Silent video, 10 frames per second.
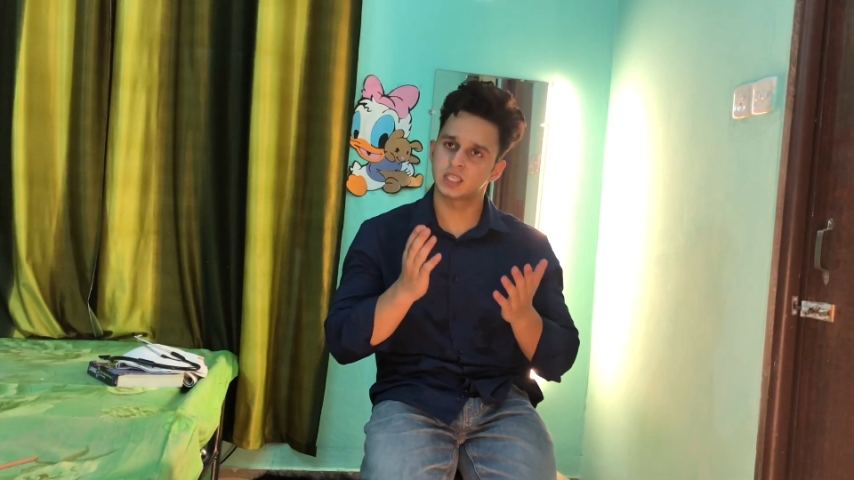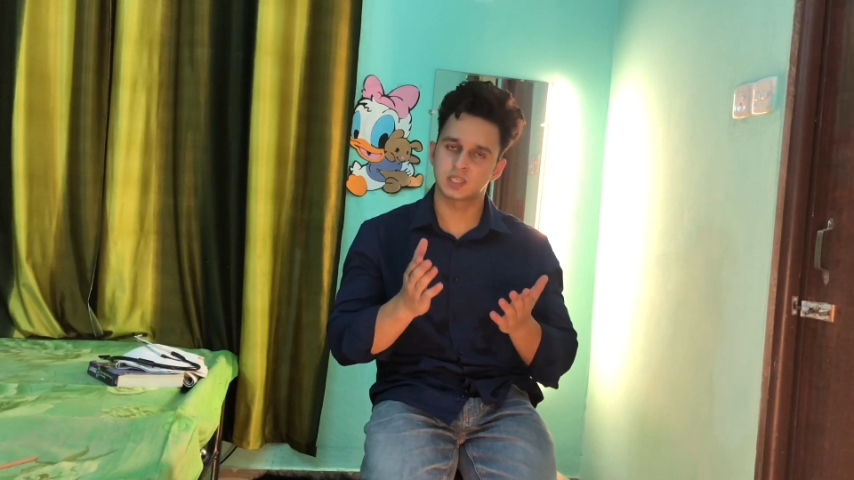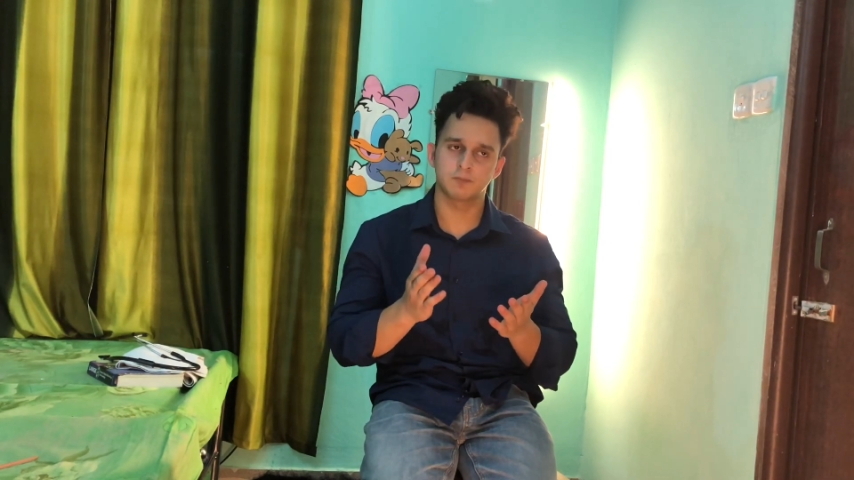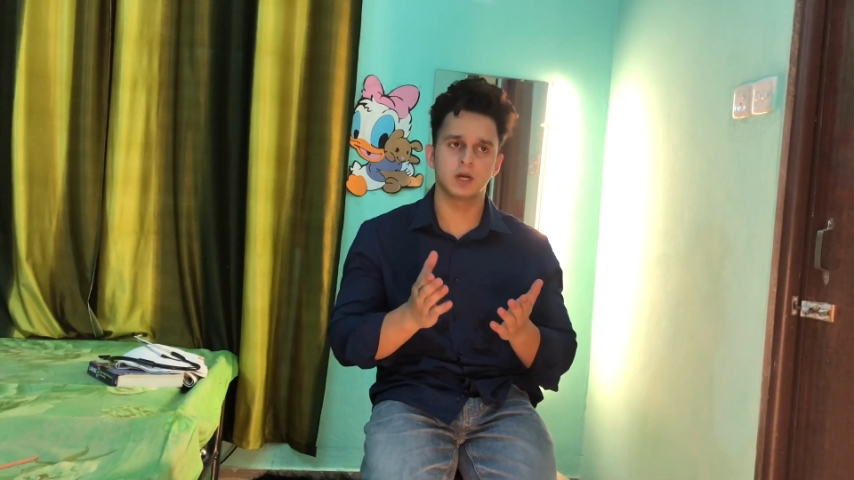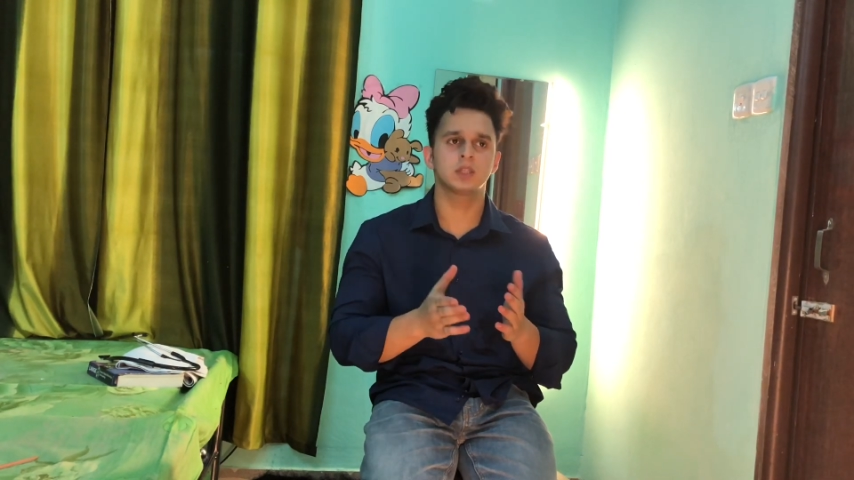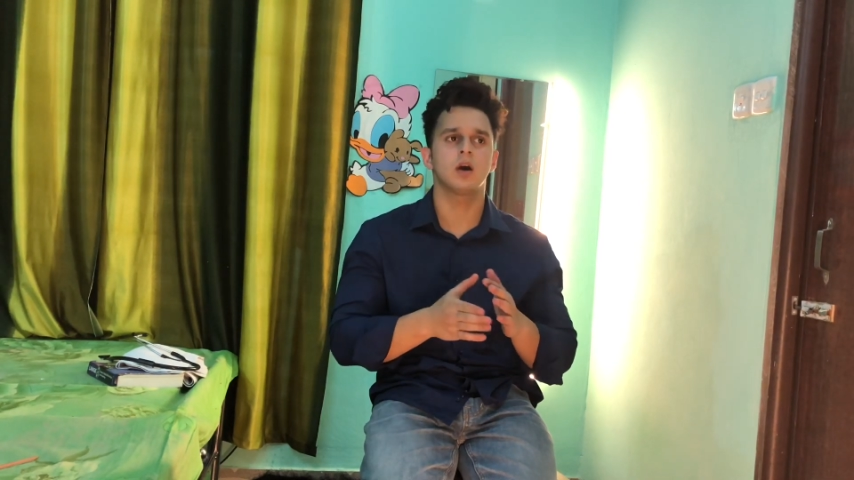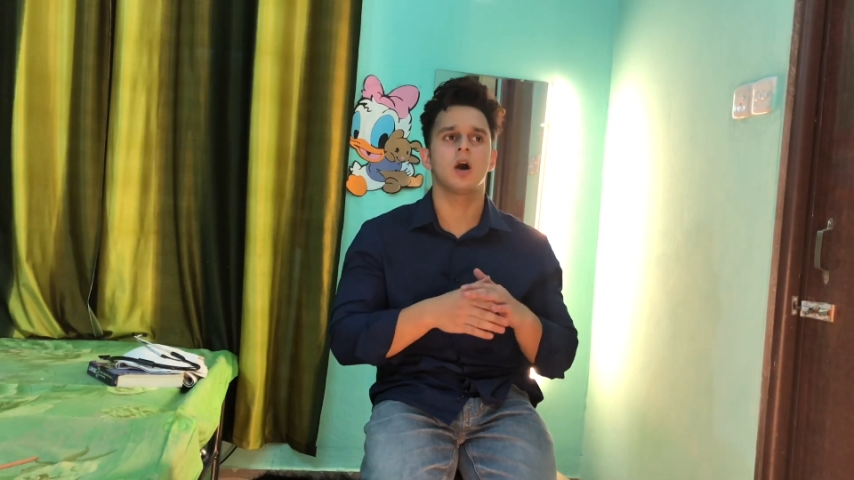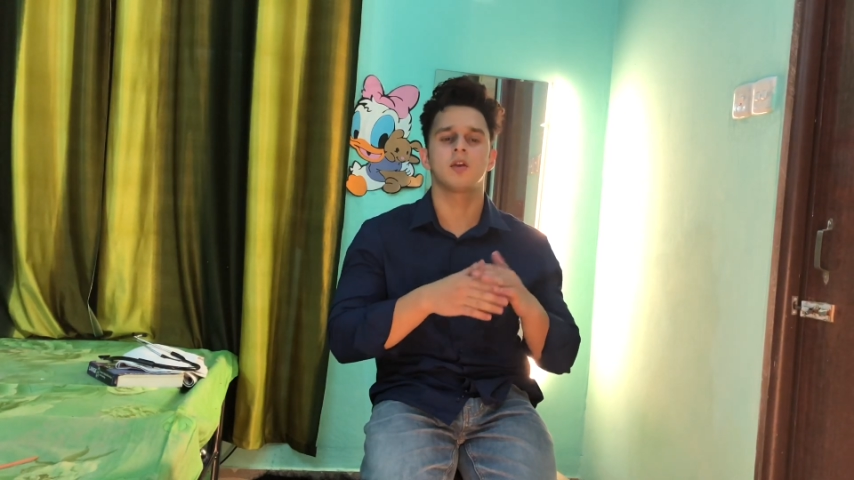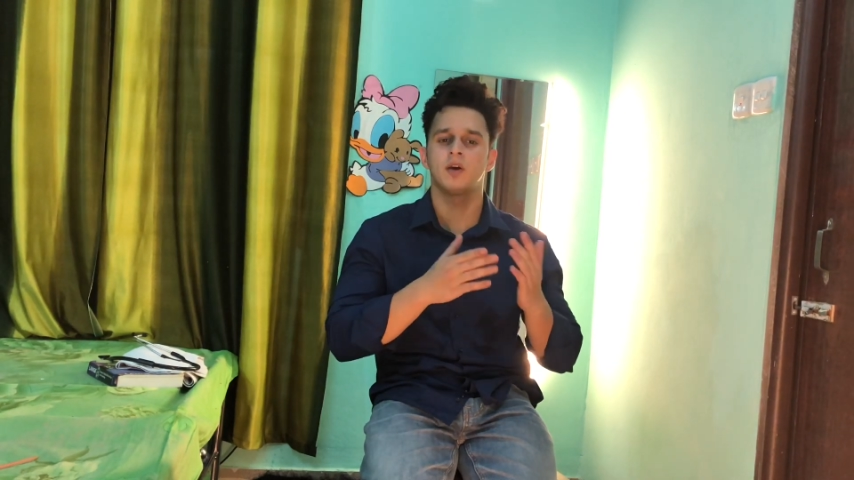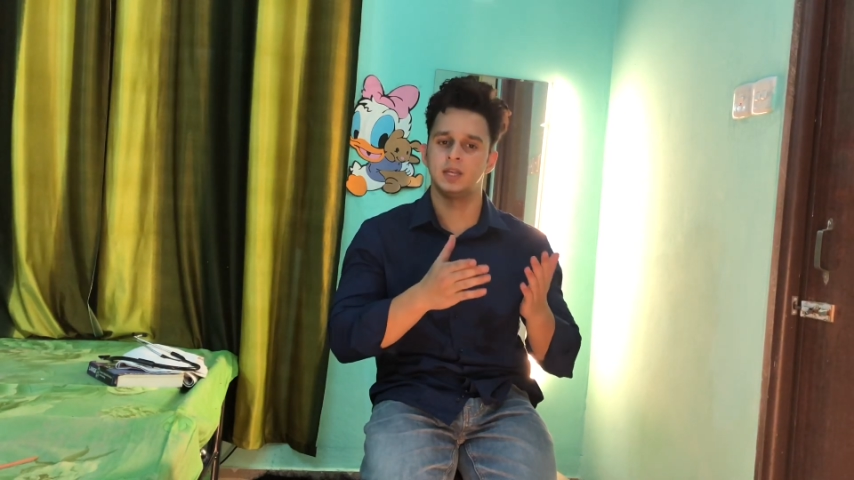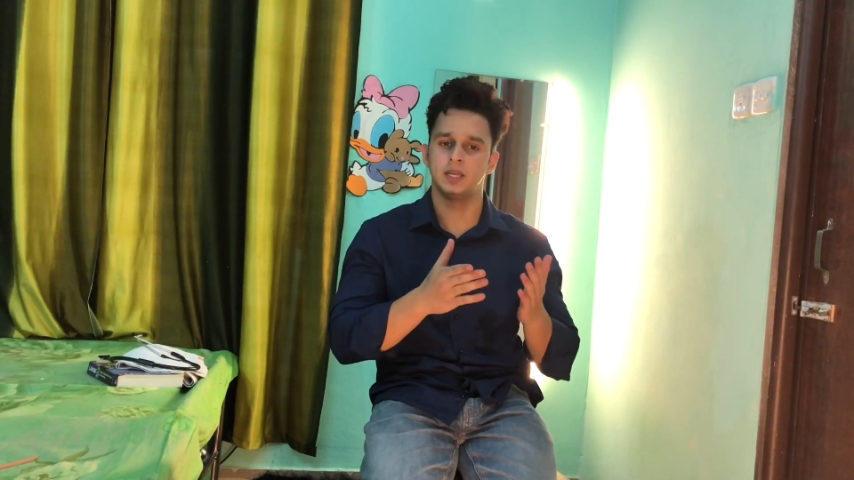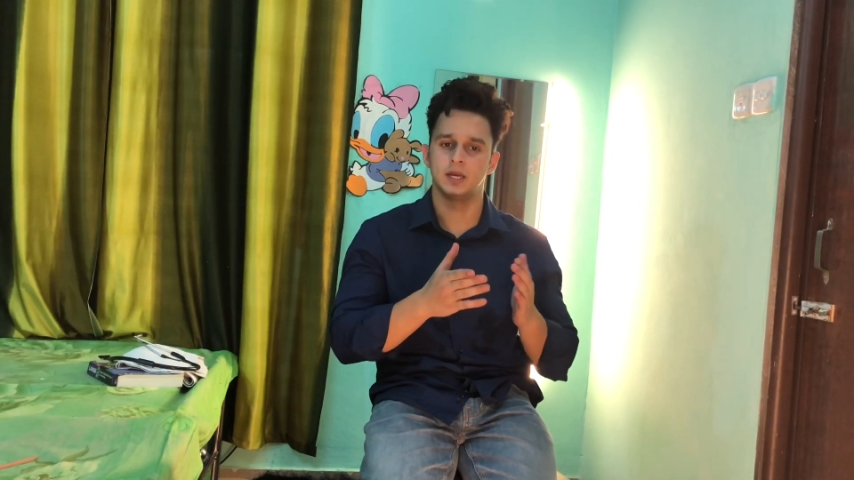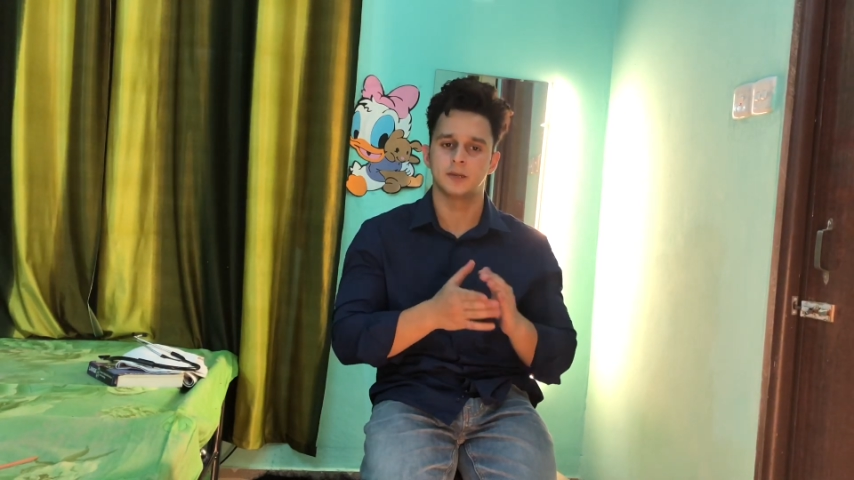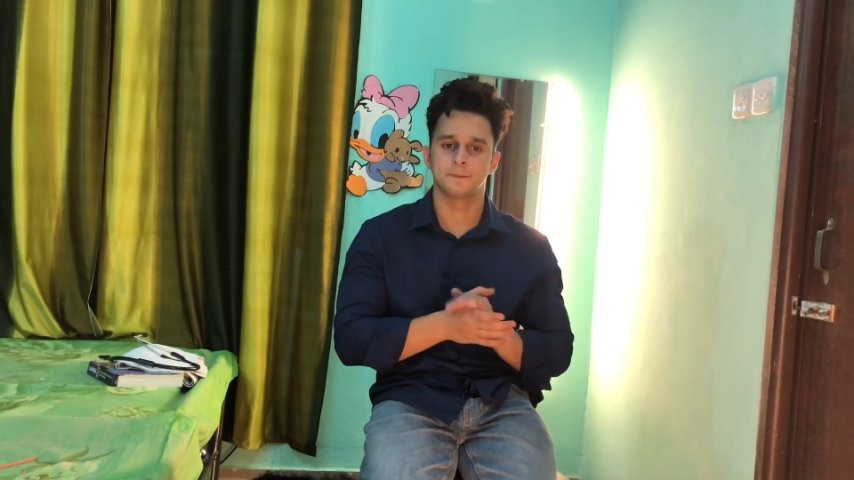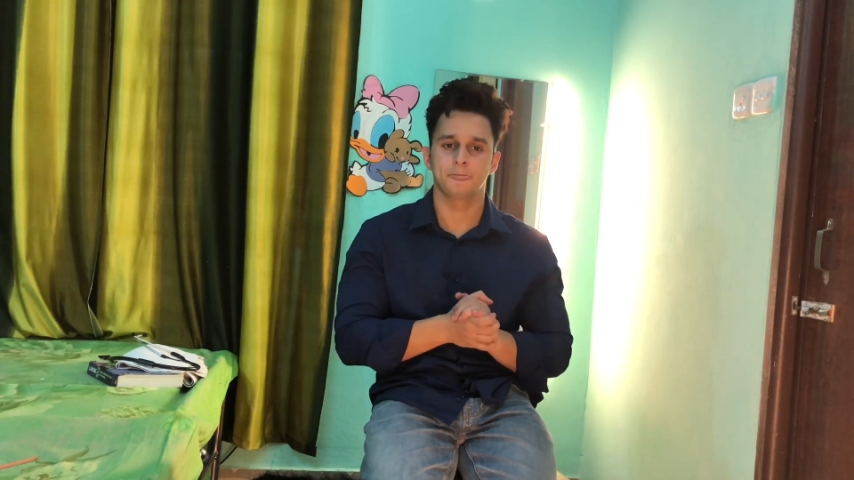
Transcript: 6 months or 1 year.